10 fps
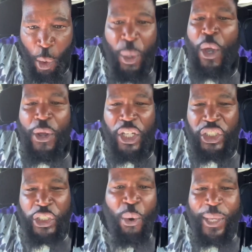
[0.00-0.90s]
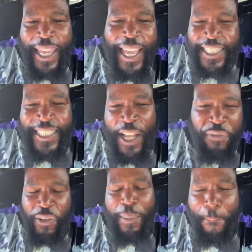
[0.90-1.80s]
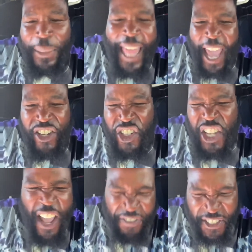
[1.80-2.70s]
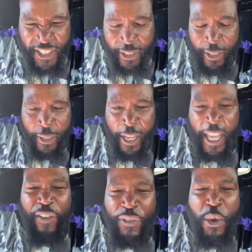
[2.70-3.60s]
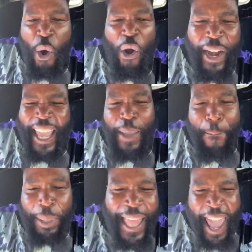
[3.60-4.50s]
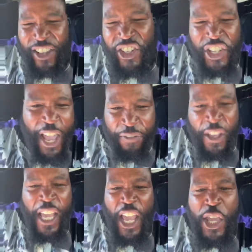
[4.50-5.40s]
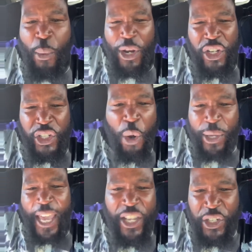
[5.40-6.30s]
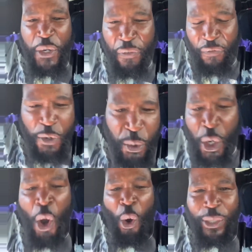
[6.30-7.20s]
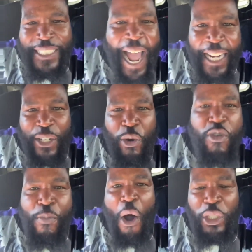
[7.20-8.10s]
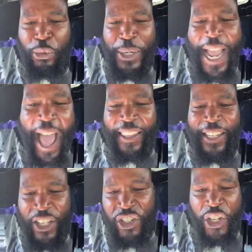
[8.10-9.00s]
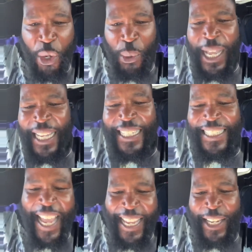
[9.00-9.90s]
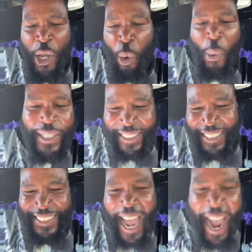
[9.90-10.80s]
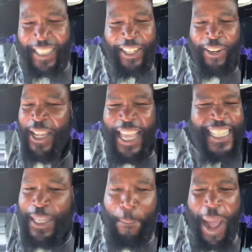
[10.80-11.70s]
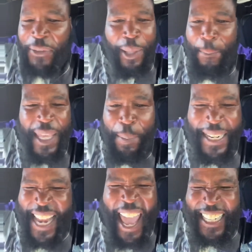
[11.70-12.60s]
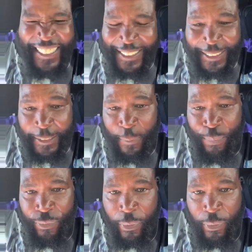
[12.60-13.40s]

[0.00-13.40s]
We're going to showcase different black chefs. If you are a black chef and you want to showcase your food on Dr. Umar's reality show, Date with the Doctor, it's about to be bananas.